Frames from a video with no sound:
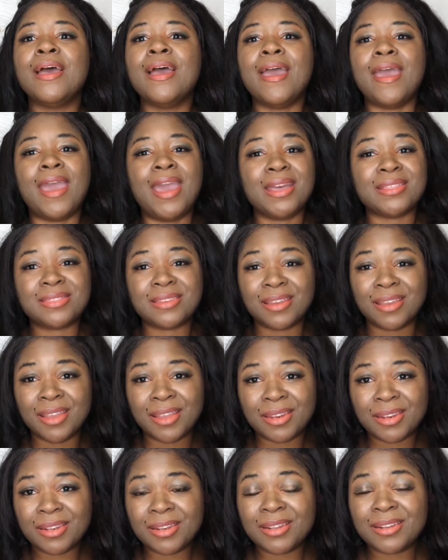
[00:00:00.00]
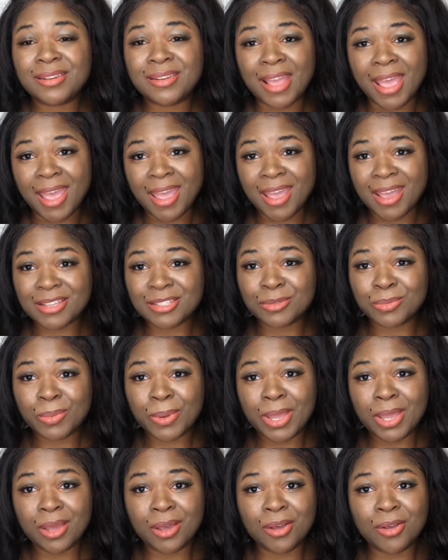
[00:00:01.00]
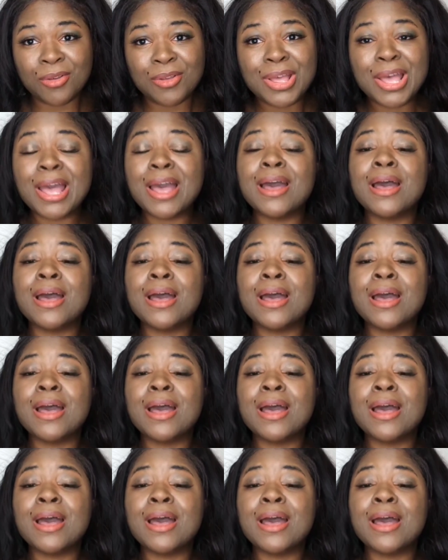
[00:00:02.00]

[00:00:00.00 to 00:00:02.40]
At the end of the day as well,